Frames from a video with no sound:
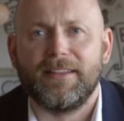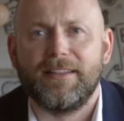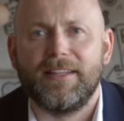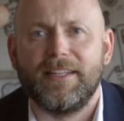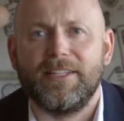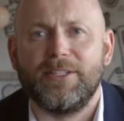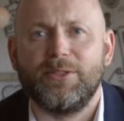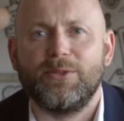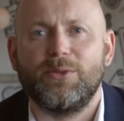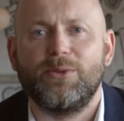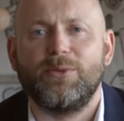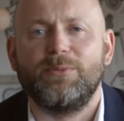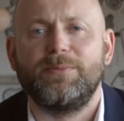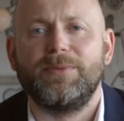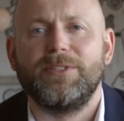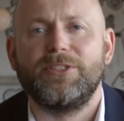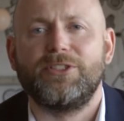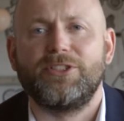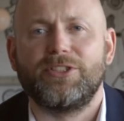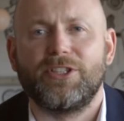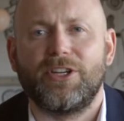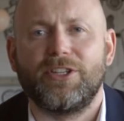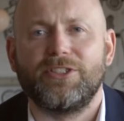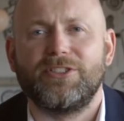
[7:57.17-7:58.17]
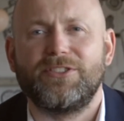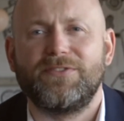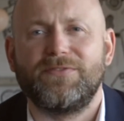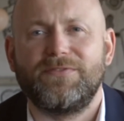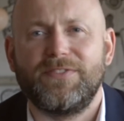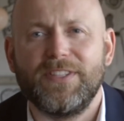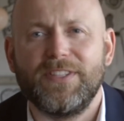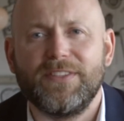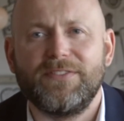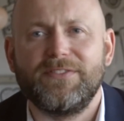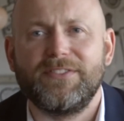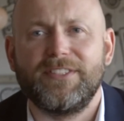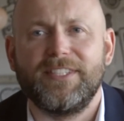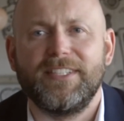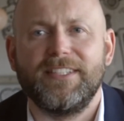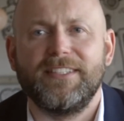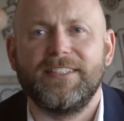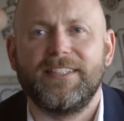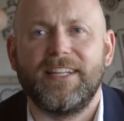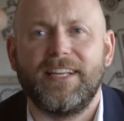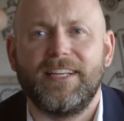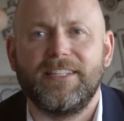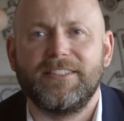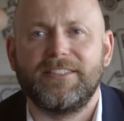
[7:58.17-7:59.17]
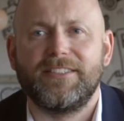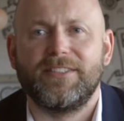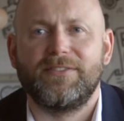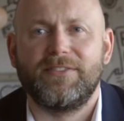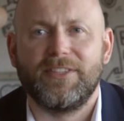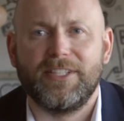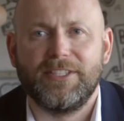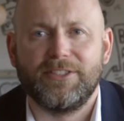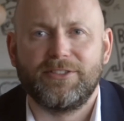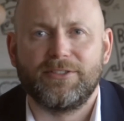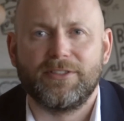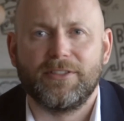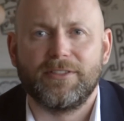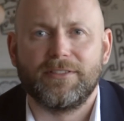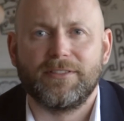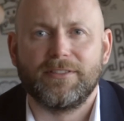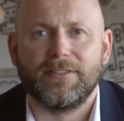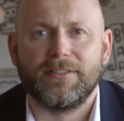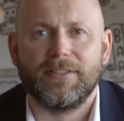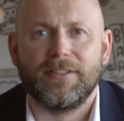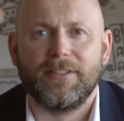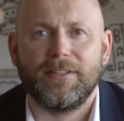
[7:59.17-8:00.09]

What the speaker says: then you will be charged 15 days of interest.